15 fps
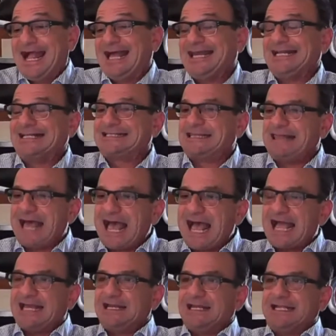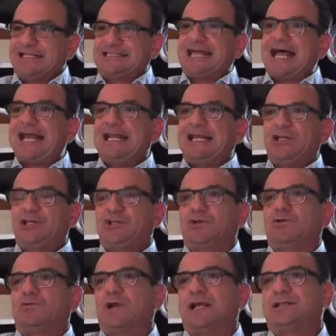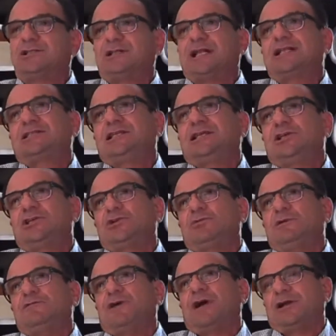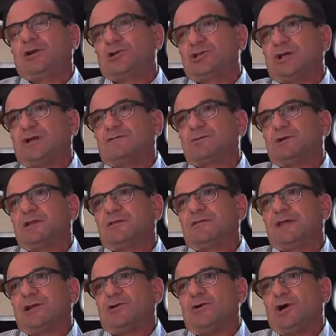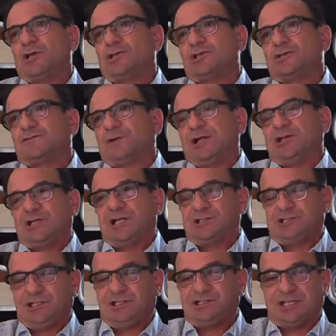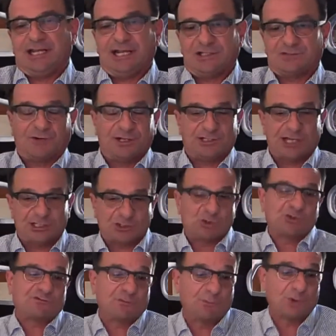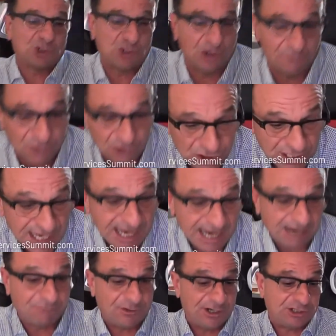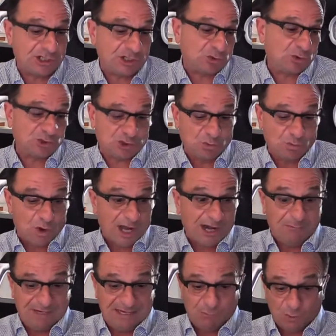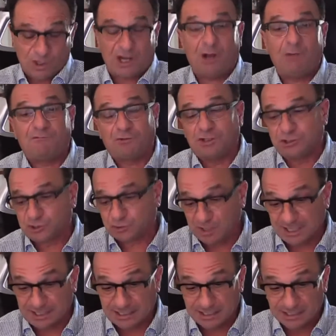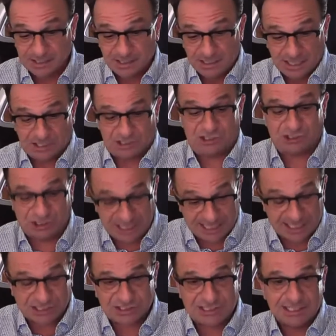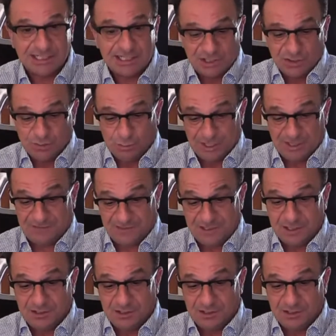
And it's that issue, right? So that's the issue we find ourselves with that causes franchisees to ask franchisors for more services and franchisors to want to be more helpful in trying to assist with